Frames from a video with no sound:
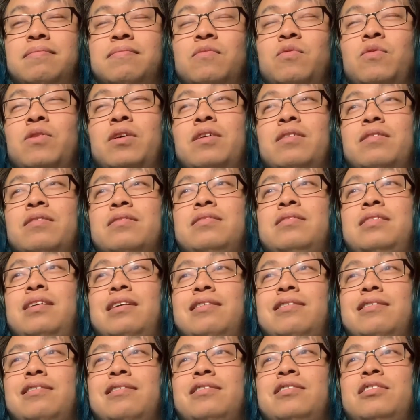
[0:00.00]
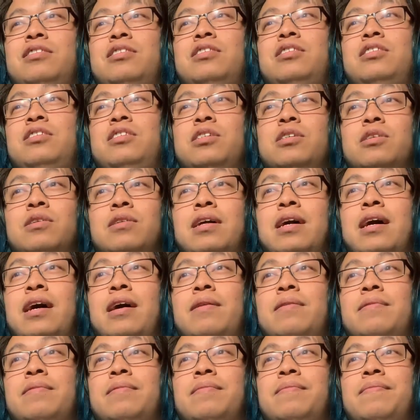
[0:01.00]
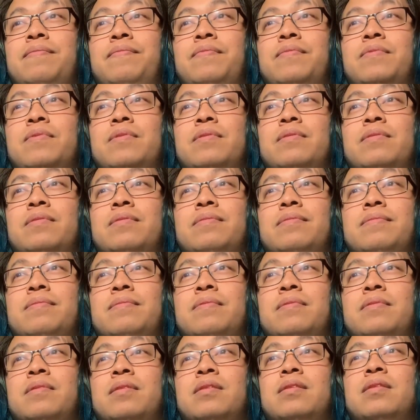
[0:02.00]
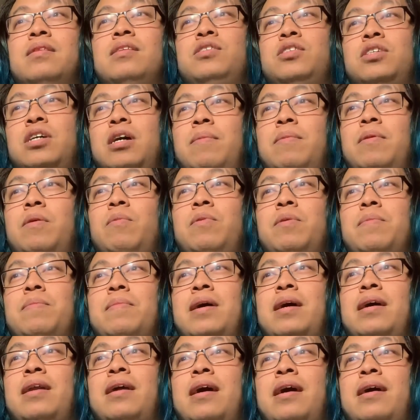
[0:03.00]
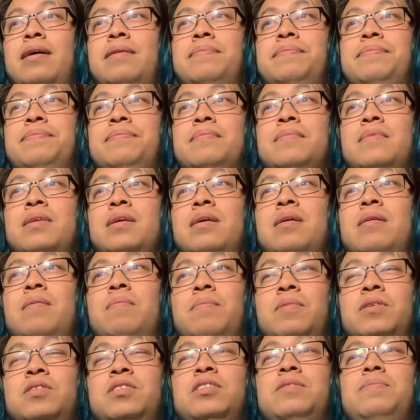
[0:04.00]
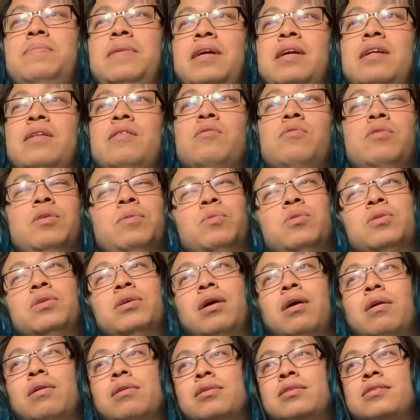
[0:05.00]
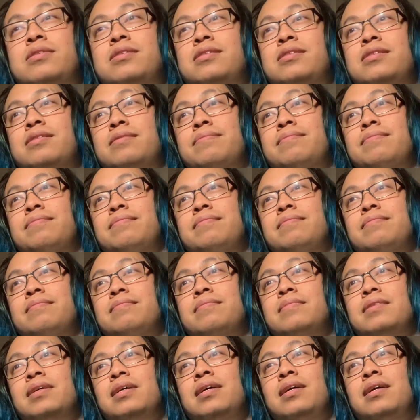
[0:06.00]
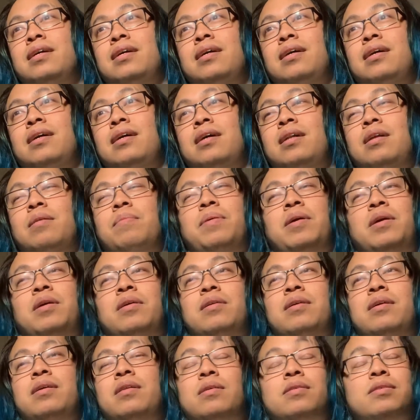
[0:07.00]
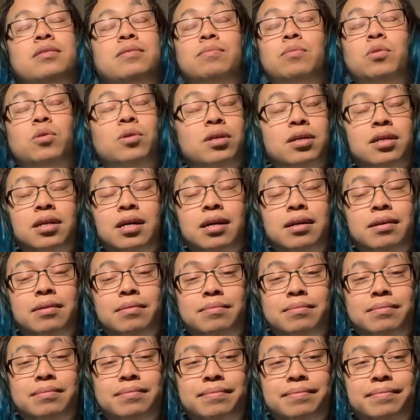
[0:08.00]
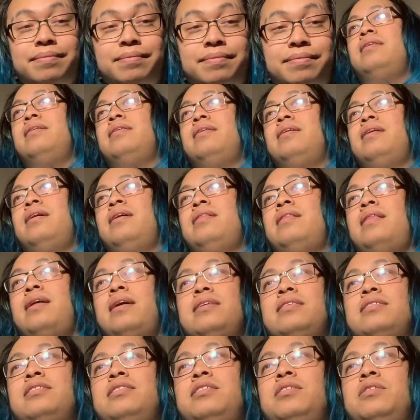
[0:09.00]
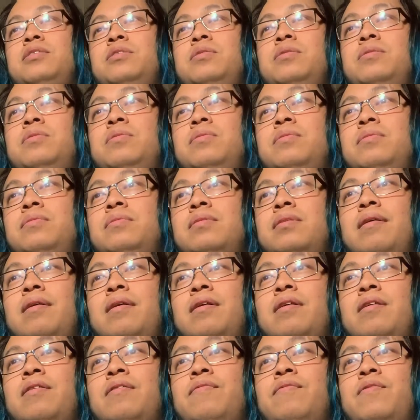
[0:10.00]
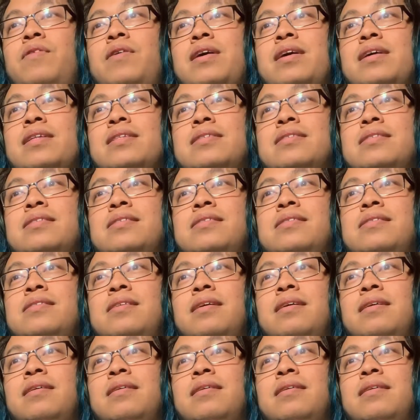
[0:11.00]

Well, technically, she's still at the job that we met at. But she's making $3 more. And apparently, there's more to come. And thanks to our friends,